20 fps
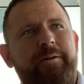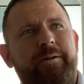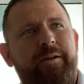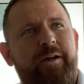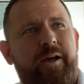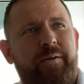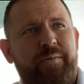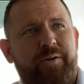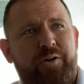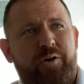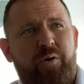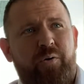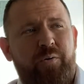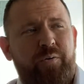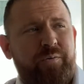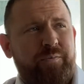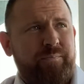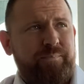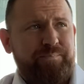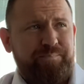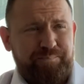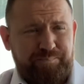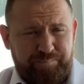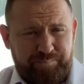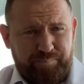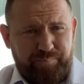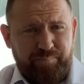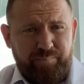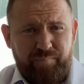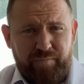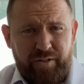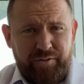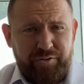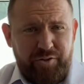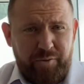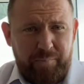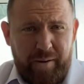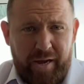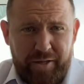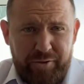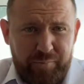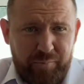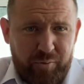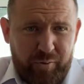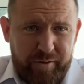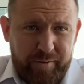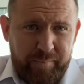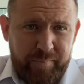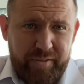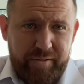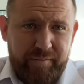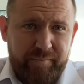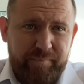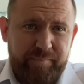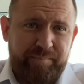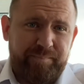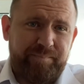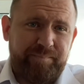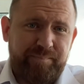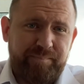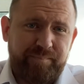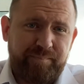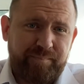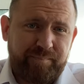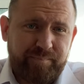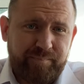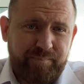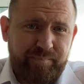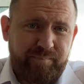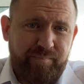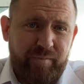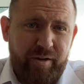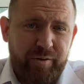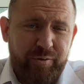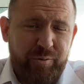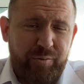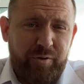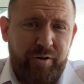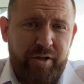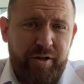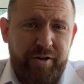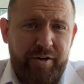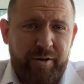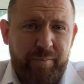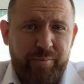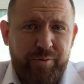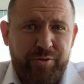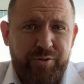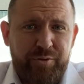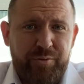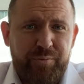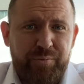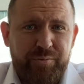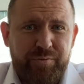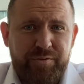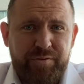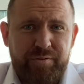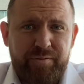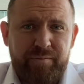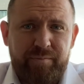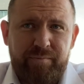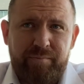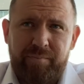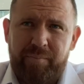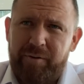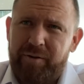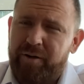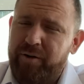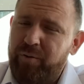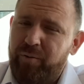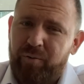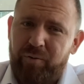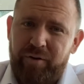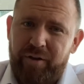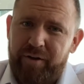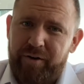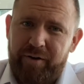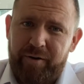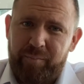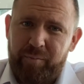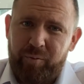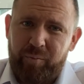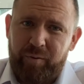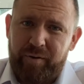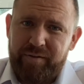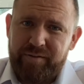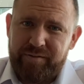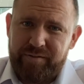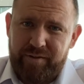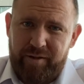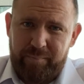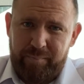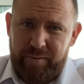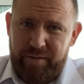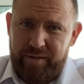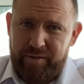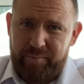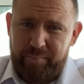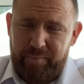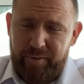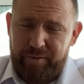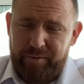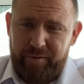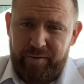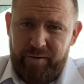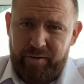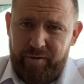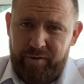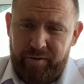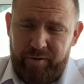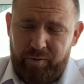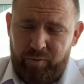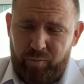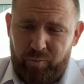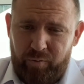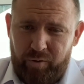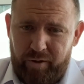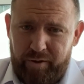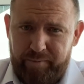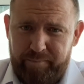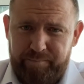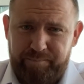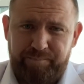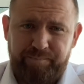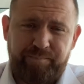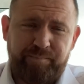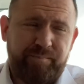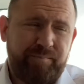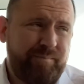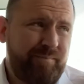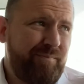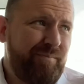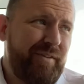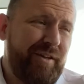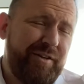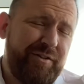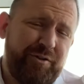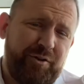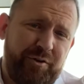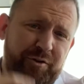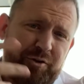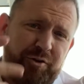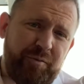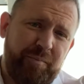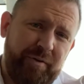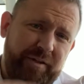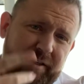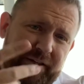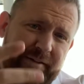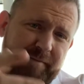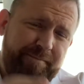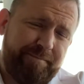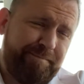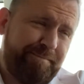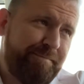I've been going to the bathroom quite a bit, I'm doing a lot of number twos, but not a whole lot of number one, not peeing, but uh, a whole lot. It's all accumulating.